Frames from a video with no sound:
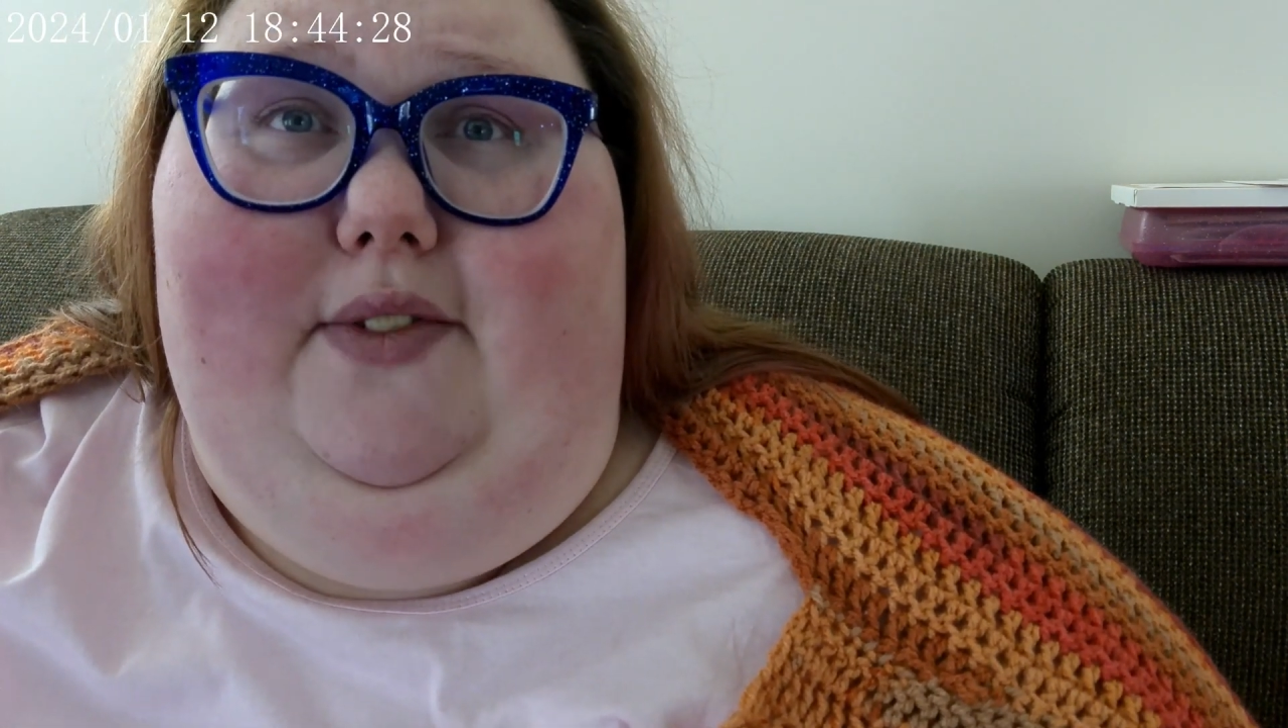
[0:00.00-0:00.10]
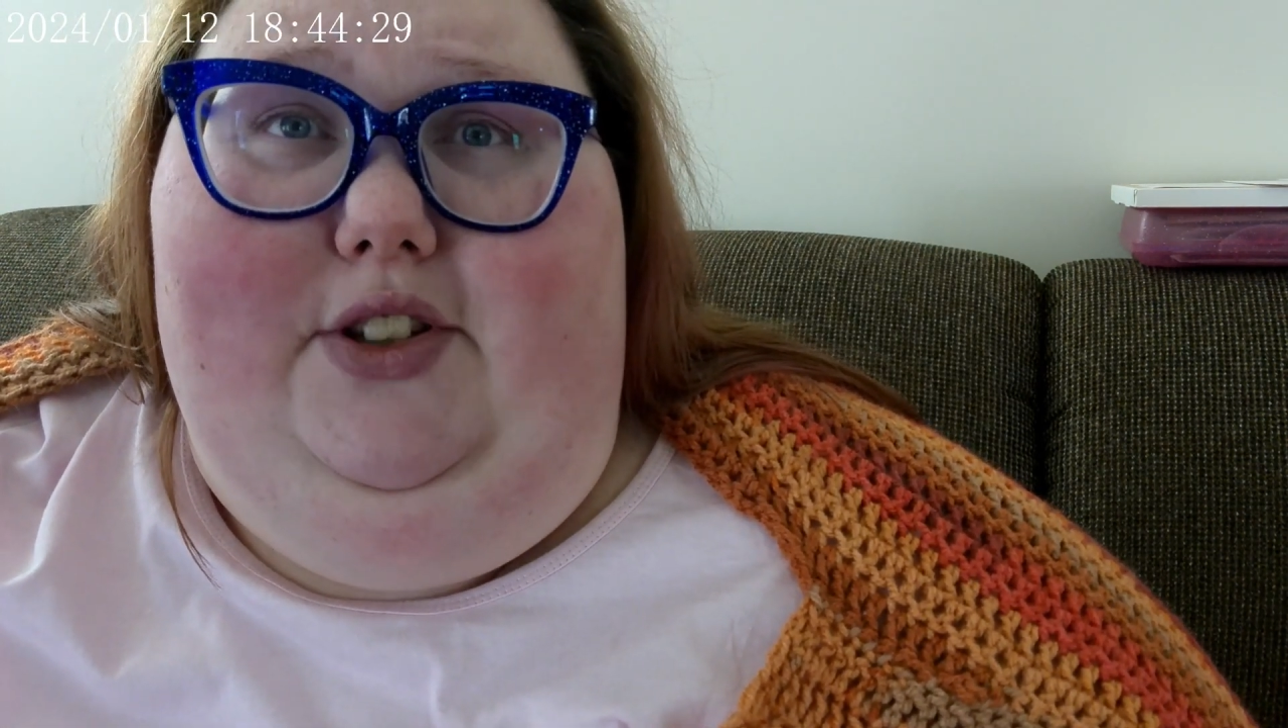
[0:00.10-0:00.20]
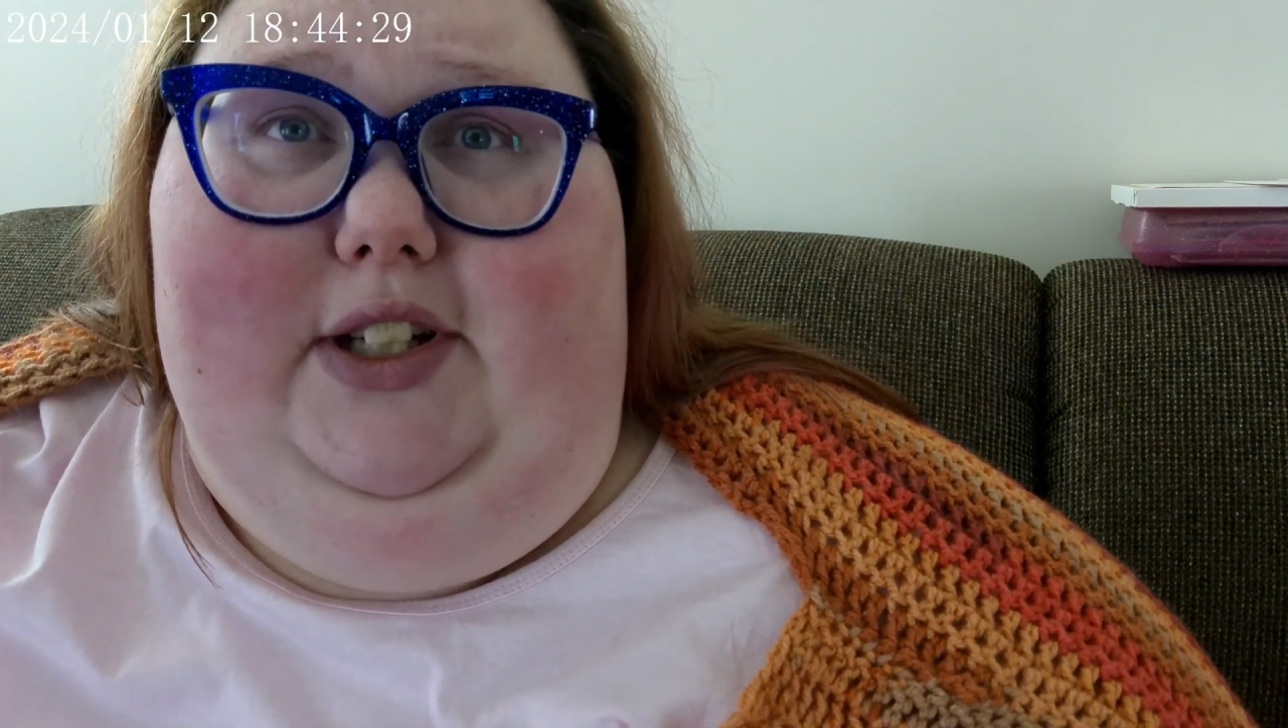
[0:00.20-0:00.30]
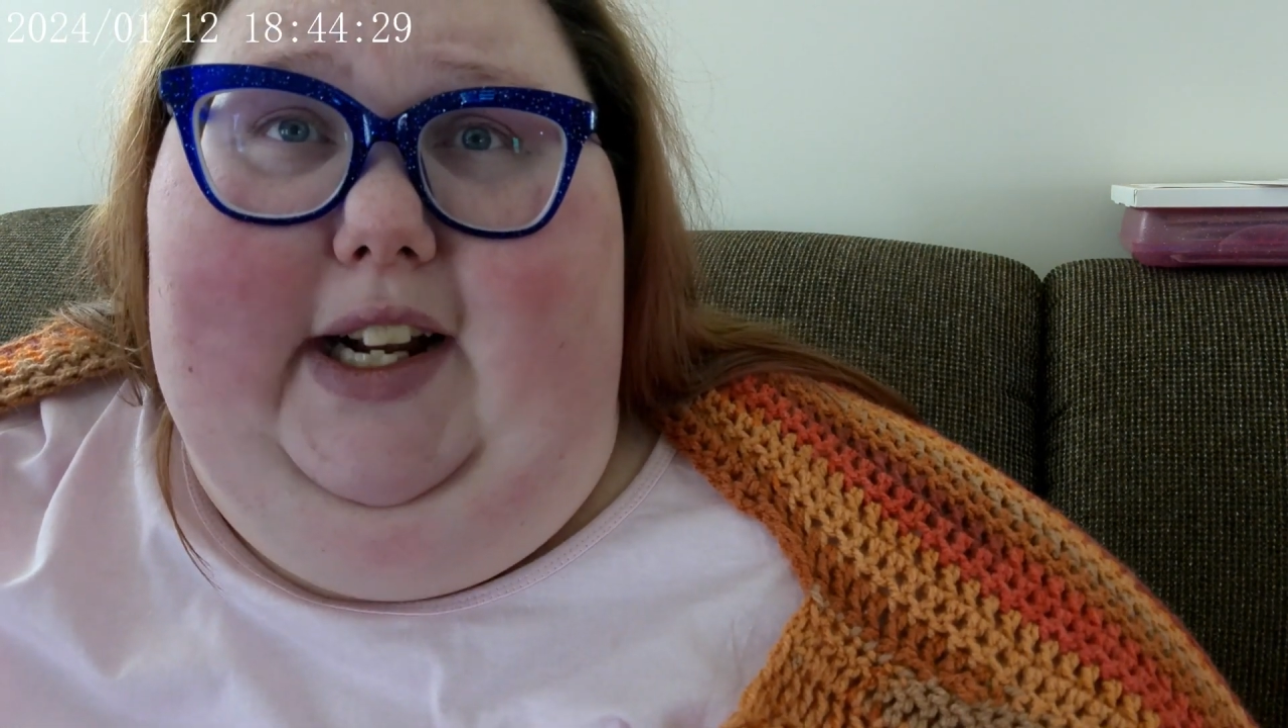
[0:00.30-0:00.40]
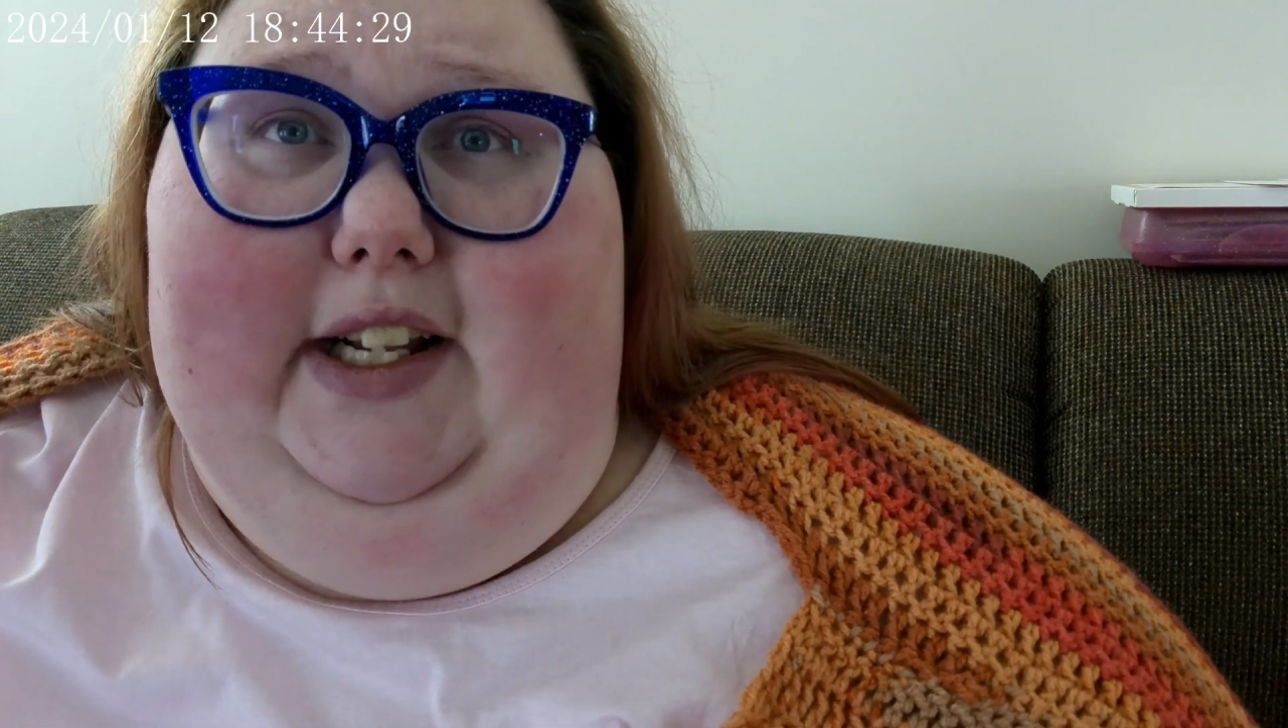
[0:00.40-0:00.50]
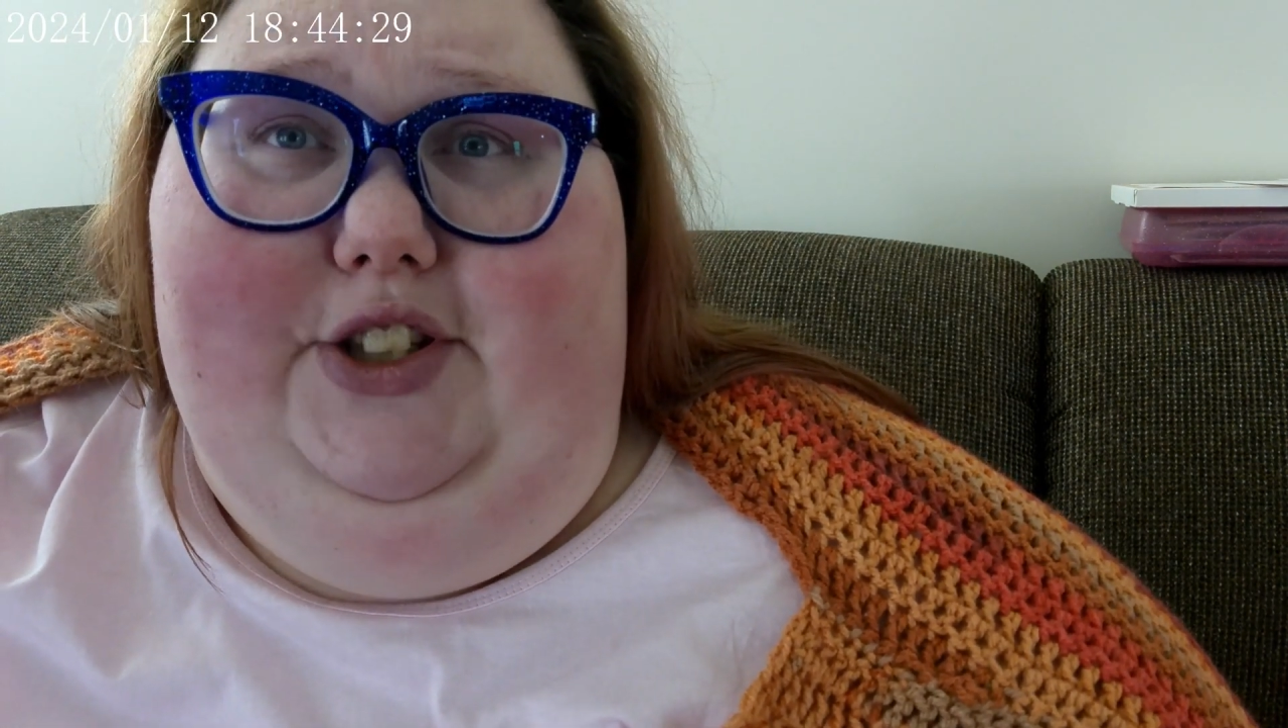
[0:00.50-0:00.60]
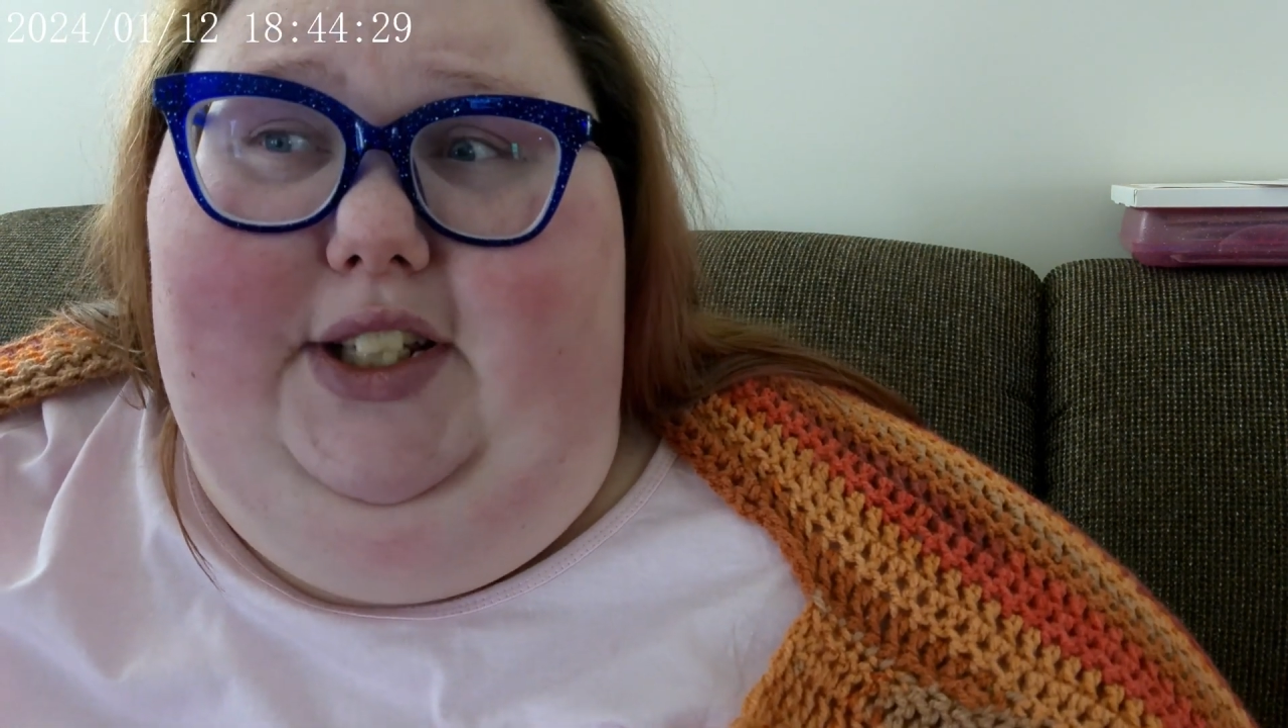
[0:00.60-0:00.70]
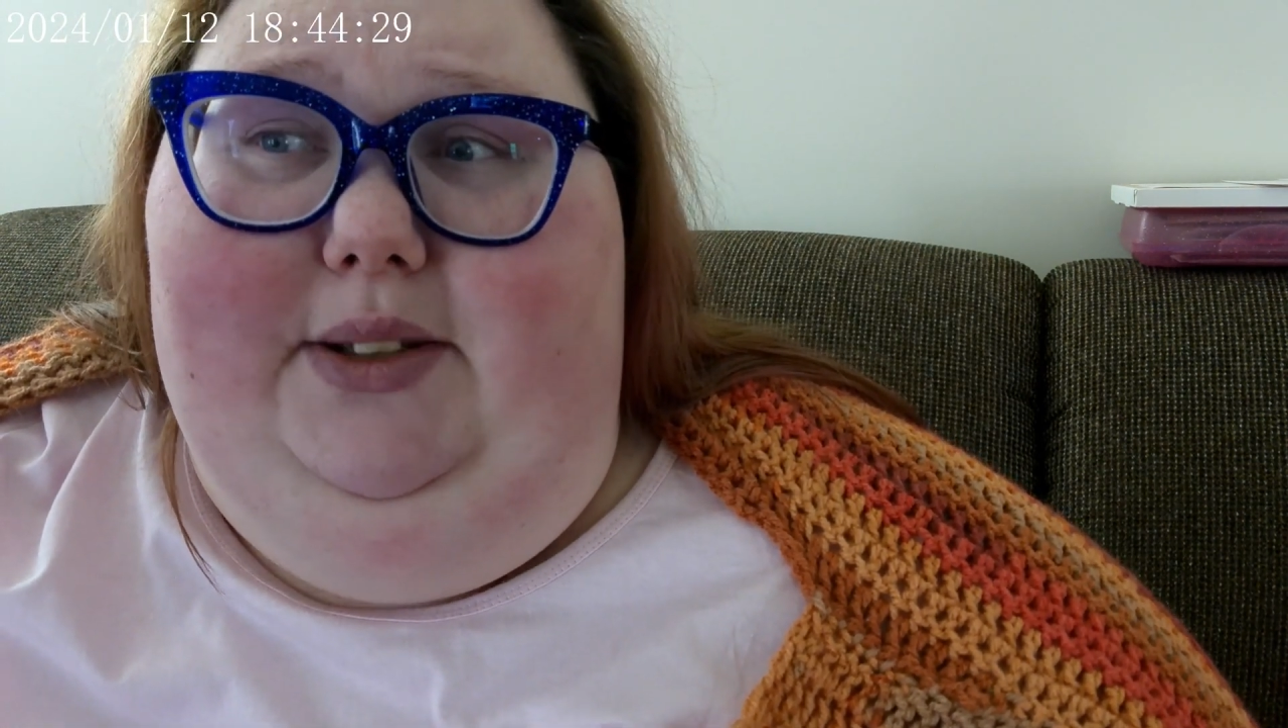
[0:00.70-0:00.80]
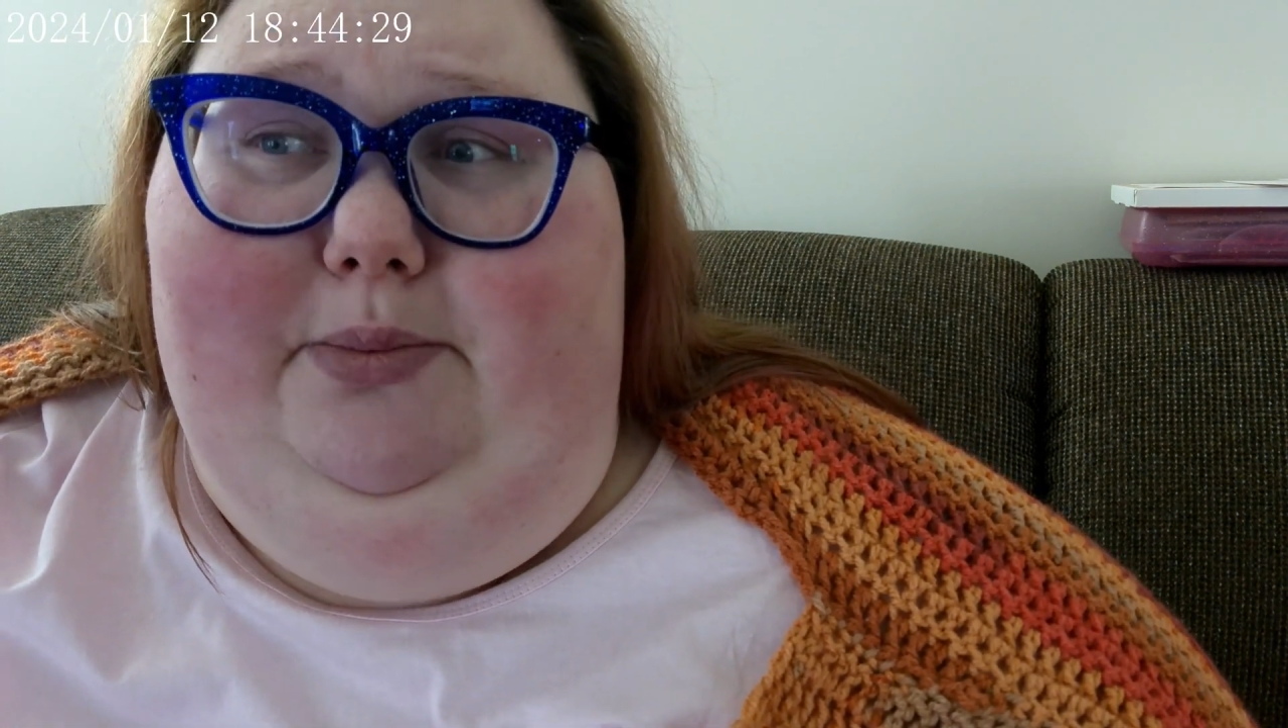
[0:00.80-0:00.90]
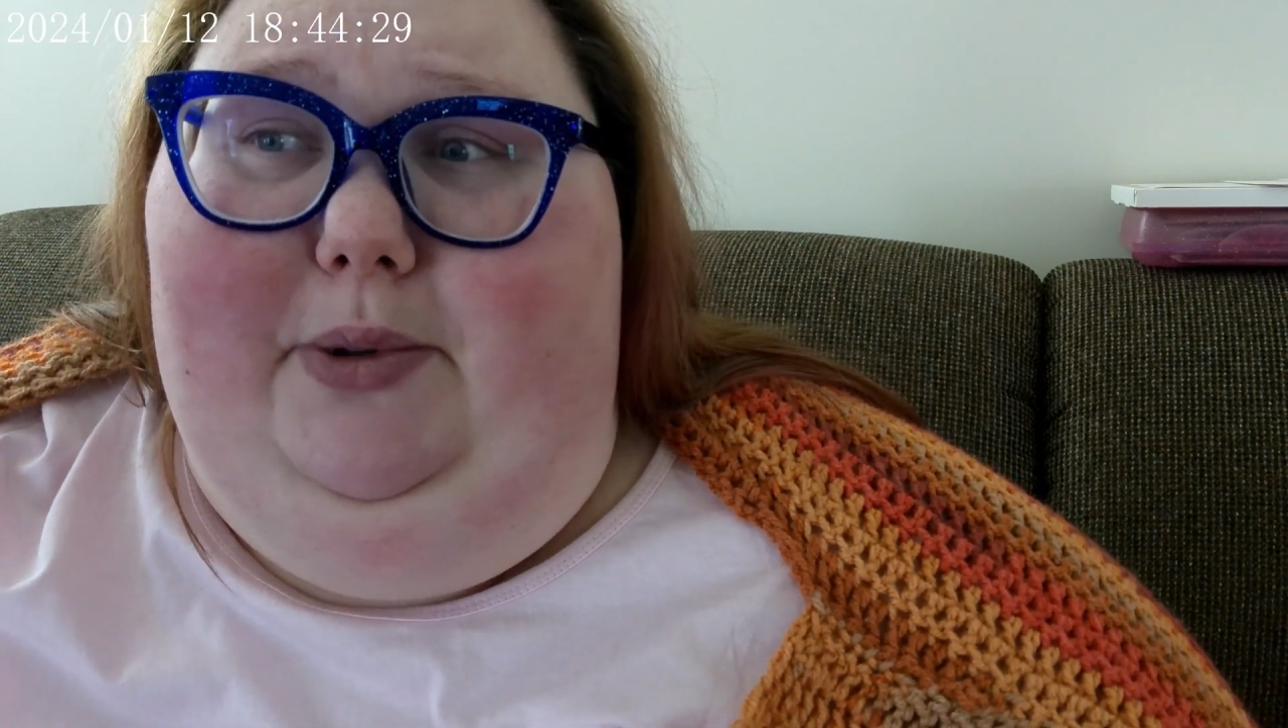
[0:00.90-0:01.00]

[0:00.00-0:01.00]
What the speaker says: scratchy,